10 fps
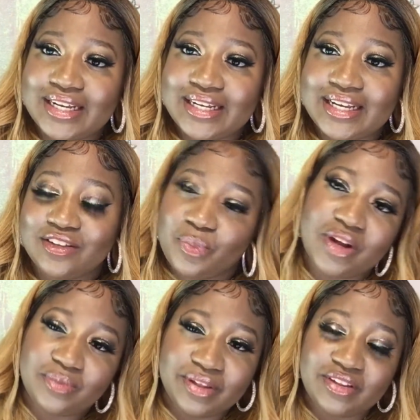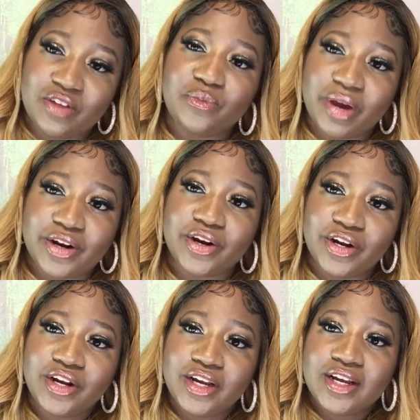express myself better.
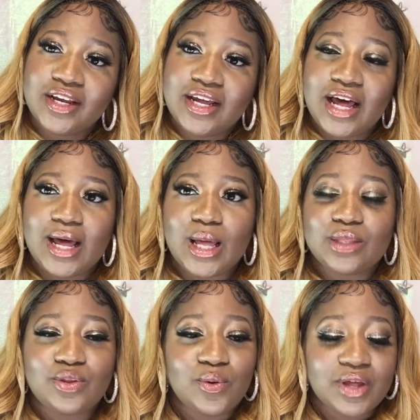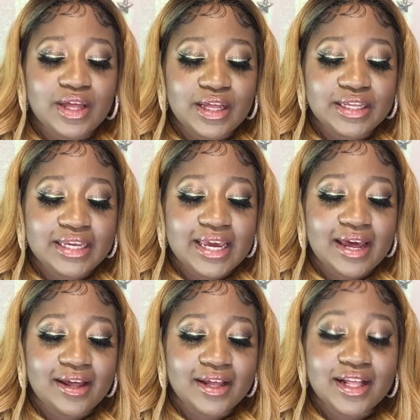
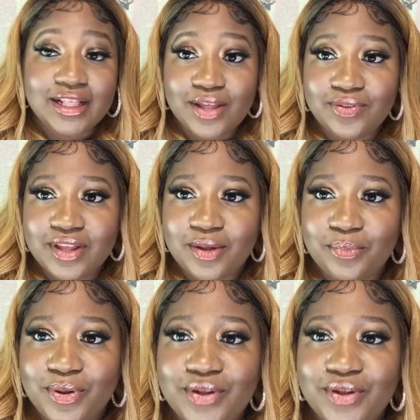Yeah, close up